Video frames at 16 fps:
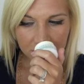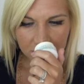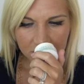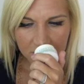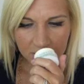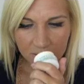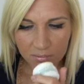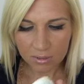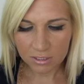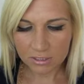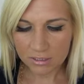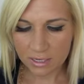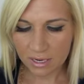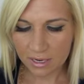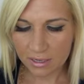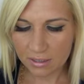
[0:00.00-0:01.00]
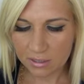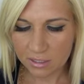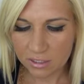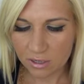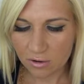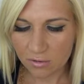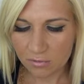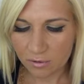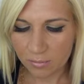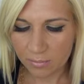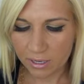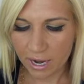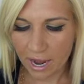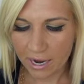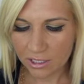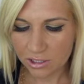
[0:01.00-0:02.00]
Someone said it's sulfur,
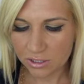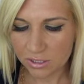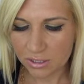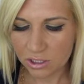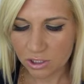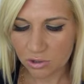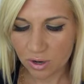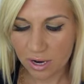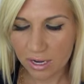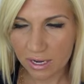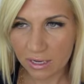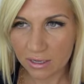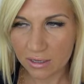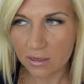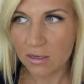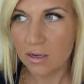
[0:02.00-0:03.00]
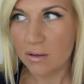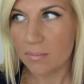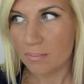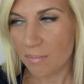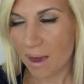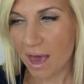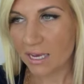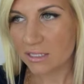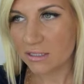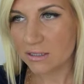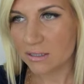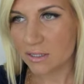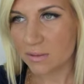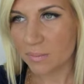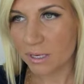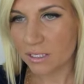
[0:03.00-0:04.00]
but actually the drying mask
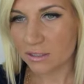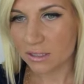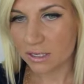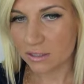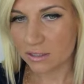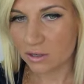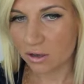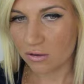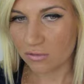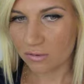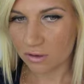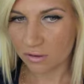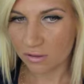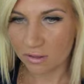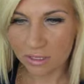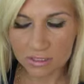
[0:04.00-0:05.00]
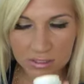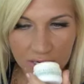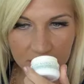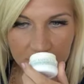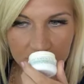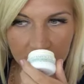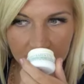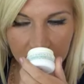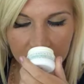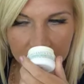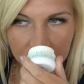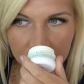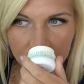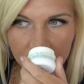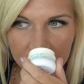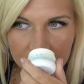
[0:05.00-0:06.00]
smells like sulfur. This has like a
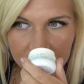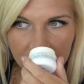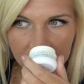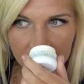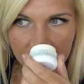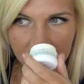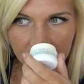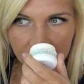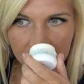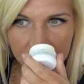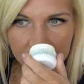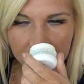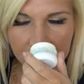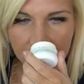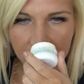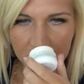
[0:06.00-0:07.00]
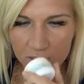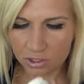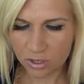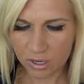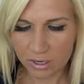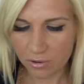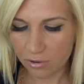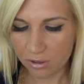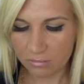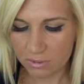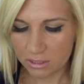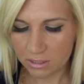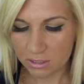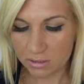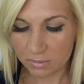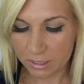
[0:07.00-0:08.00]
sweet scent to it. The drying cream
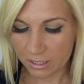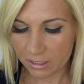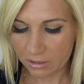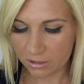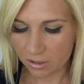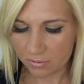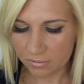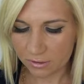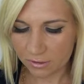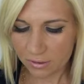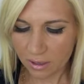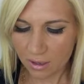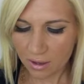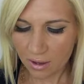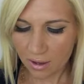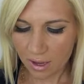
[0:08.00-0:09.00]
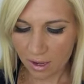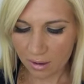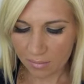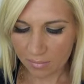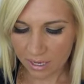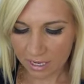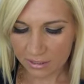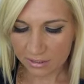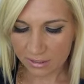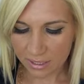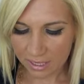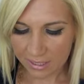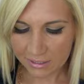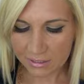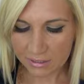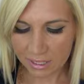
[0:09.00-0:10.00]
doesn't smell like sulfur. It has a
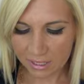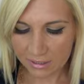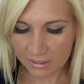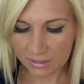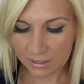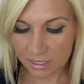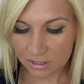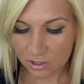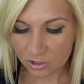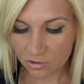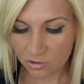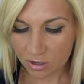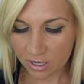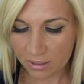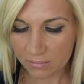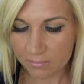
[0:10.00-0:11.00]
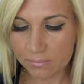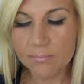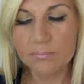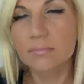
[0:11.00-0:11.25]
nice scent to it.